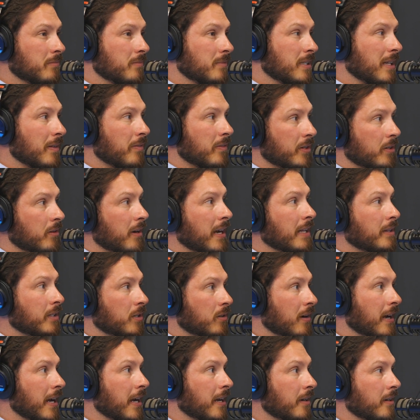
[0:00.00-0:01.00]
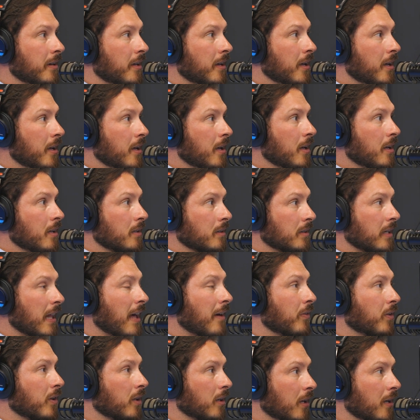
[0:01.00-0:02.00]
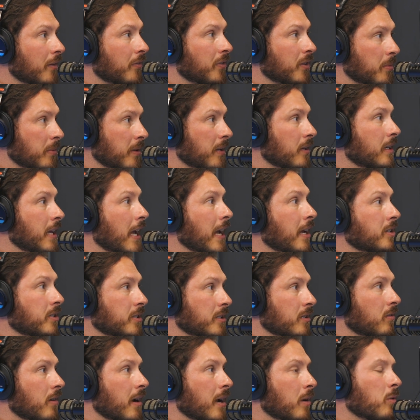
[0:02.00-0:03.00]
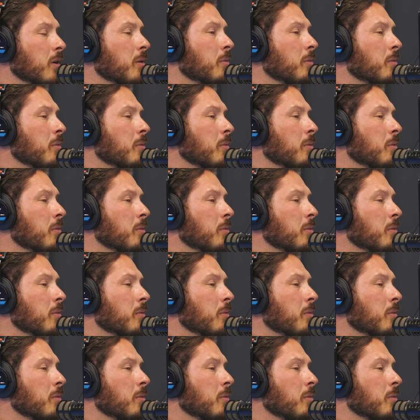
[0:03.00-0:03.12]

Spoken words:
7th or 8th grade level of communication, right?